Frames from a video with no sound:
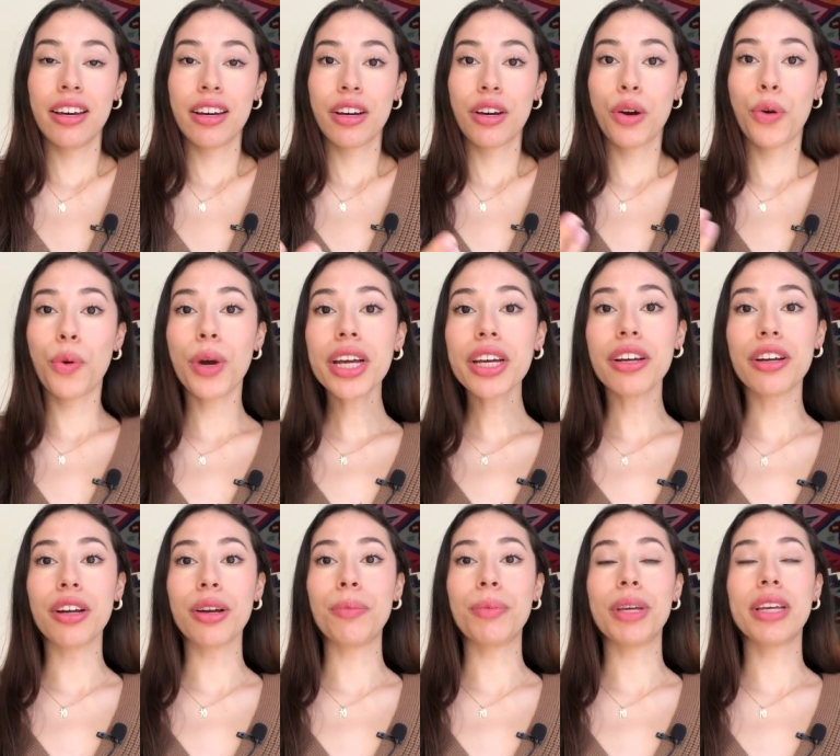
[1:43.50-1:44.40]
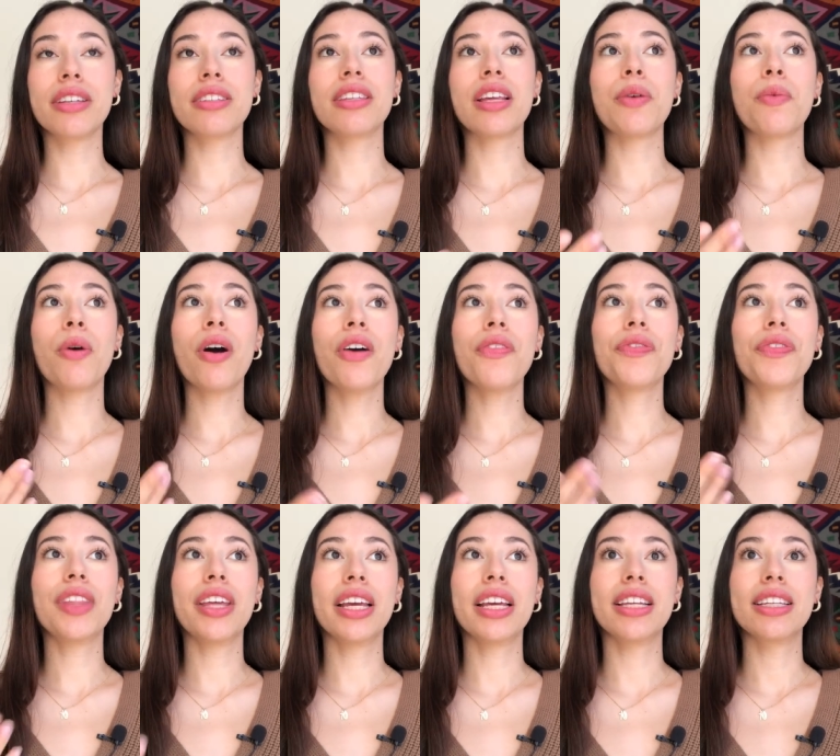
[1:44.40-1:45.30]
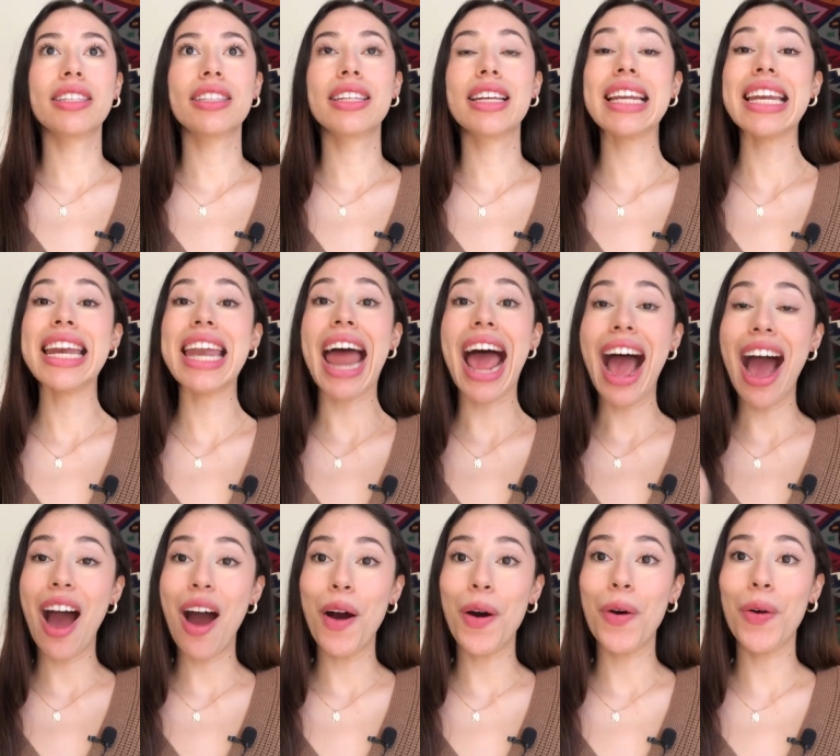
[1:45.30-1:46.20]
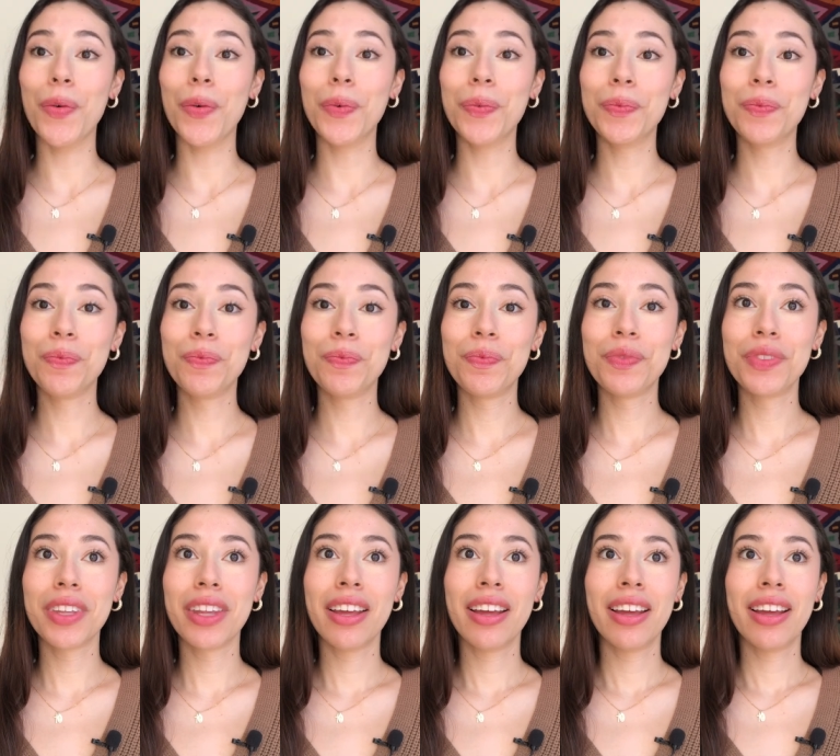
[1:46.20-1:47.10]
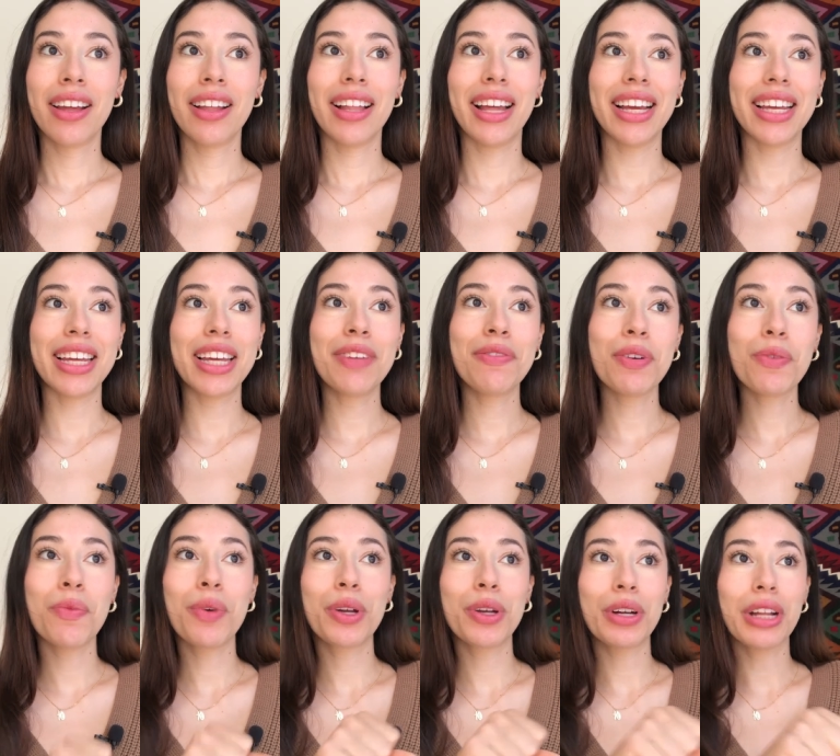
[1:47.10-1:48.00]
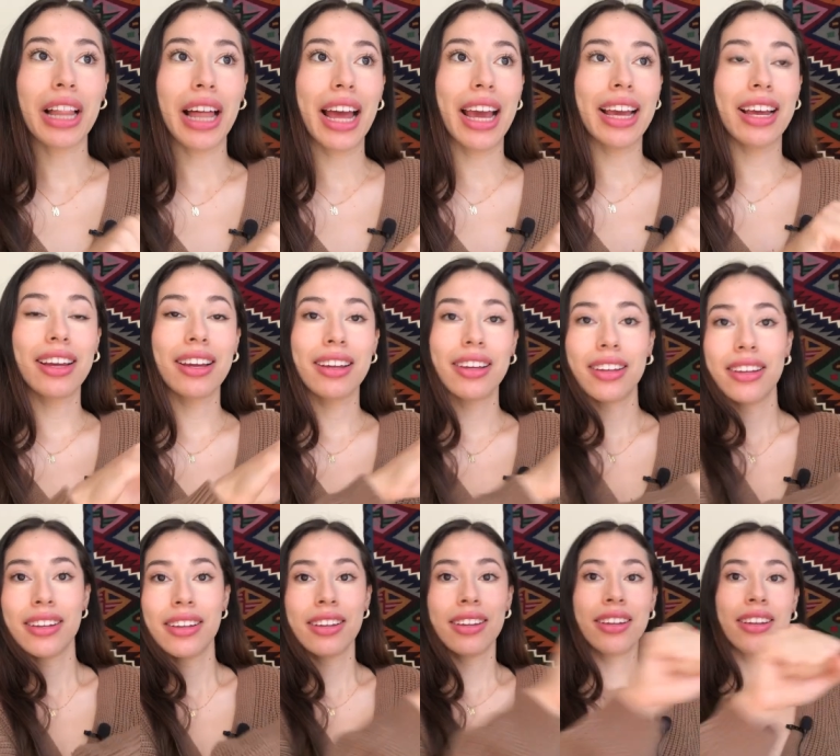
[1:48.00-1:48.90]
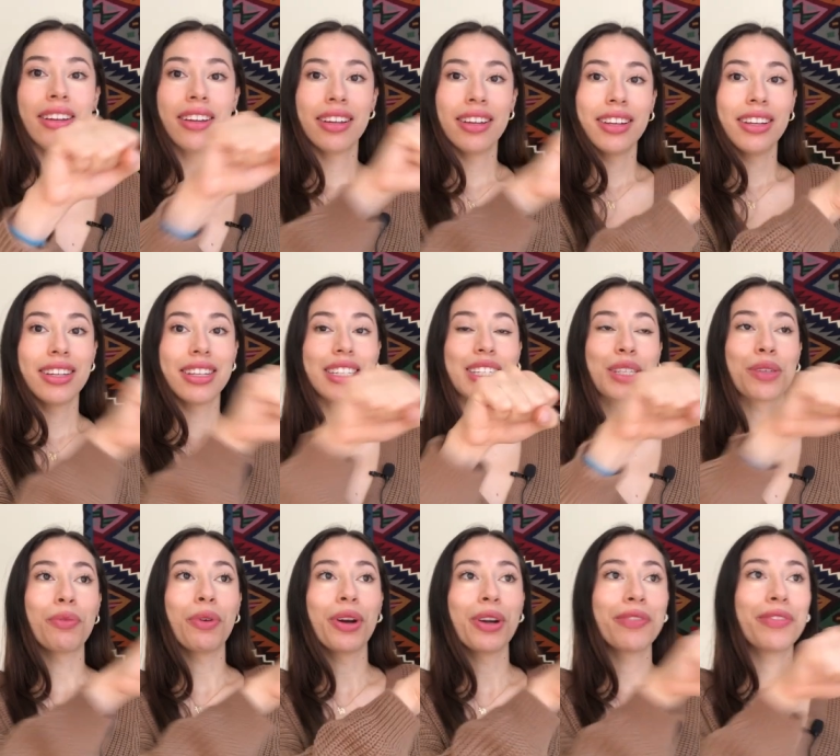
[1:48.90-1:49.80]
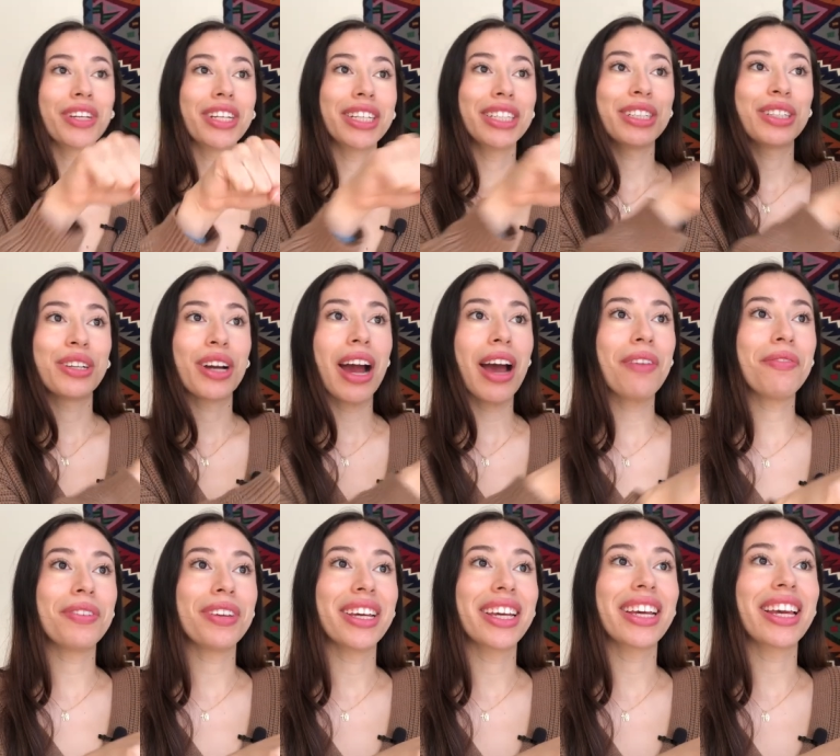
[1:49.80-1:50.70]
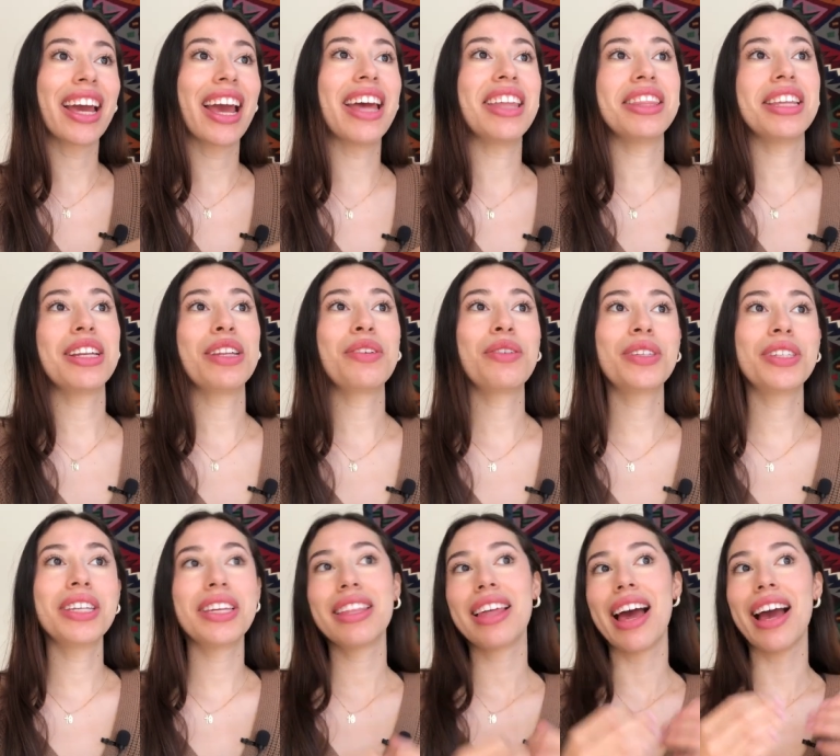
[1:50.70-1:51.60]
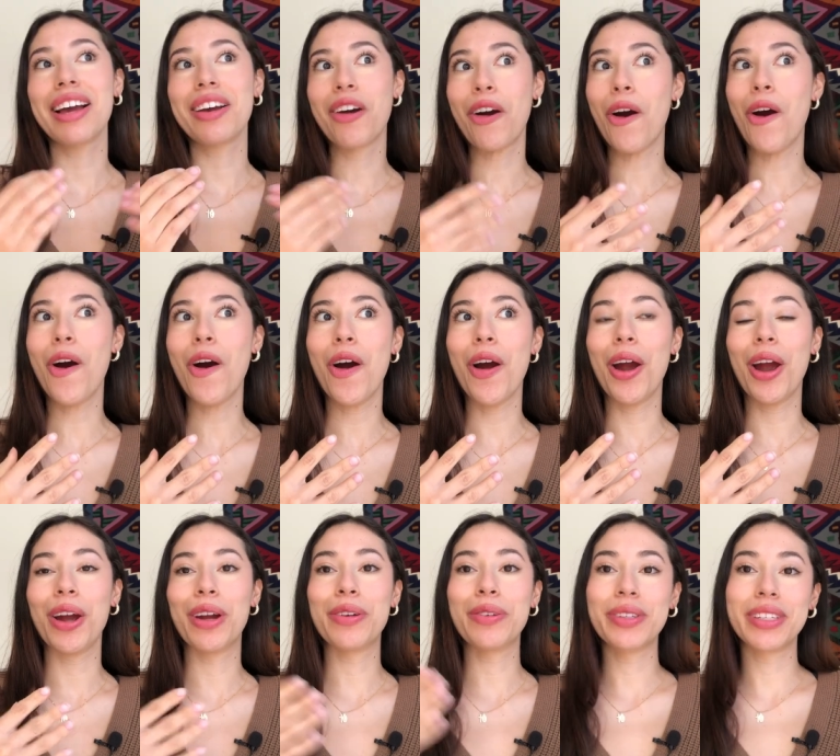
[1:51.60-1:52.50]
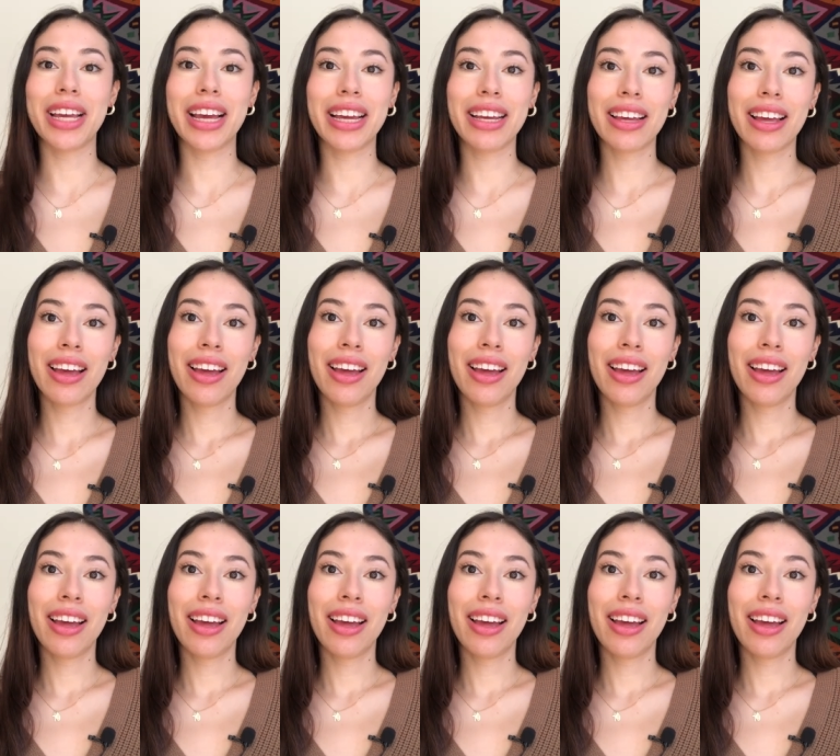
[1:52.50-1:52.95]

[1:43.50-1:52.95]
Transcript: quicker because they want things now. Like even when you're like swerving in traffic and then you see that car who's like